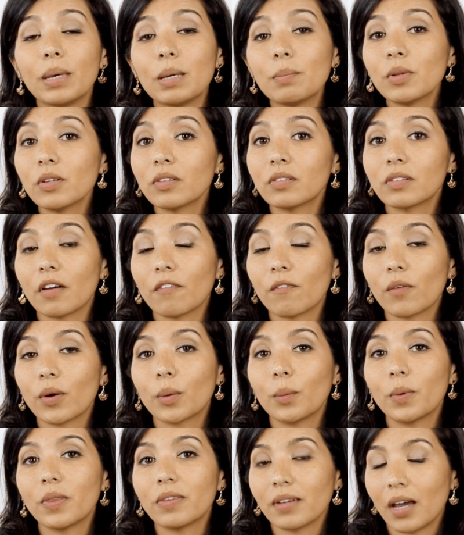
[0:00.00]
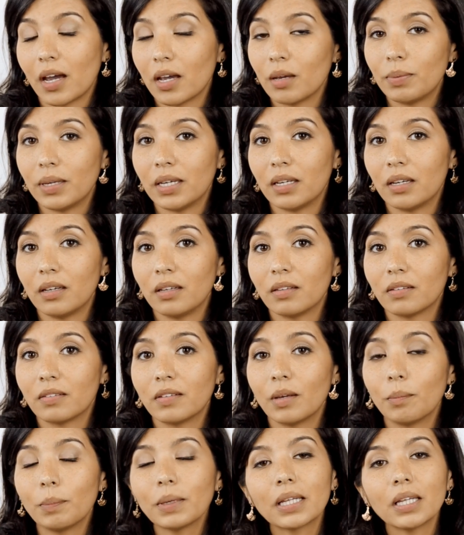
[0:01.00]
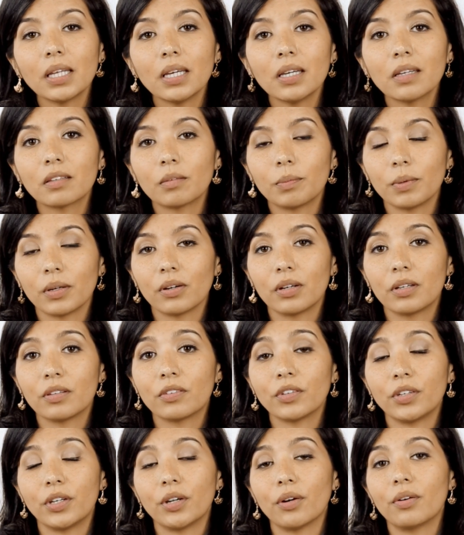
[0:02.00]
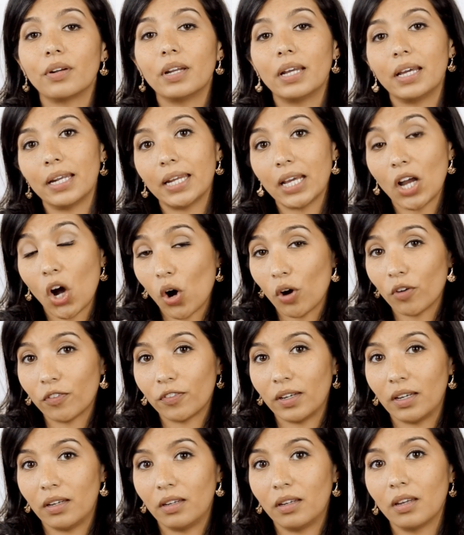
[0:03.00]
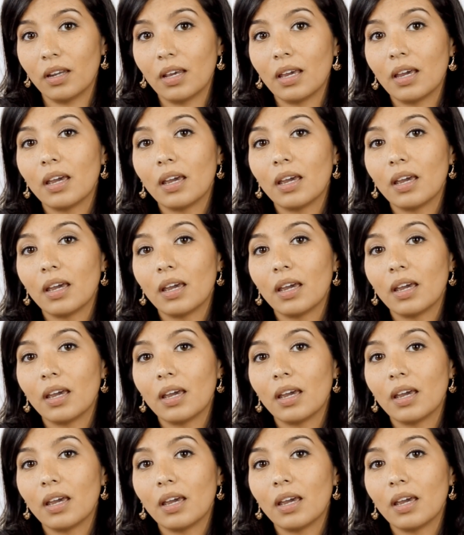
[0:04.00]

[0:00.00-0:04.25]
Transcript: People suffering with diabetes typically experience urinating often,